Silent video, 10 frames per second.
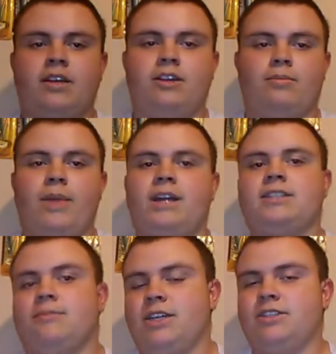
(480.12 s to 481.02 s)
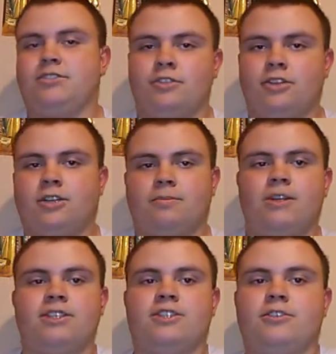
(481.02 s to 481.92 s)
maximize your hookup
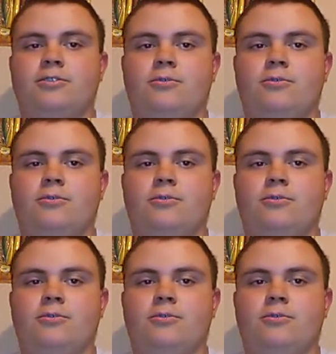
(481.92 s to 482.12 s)
ratio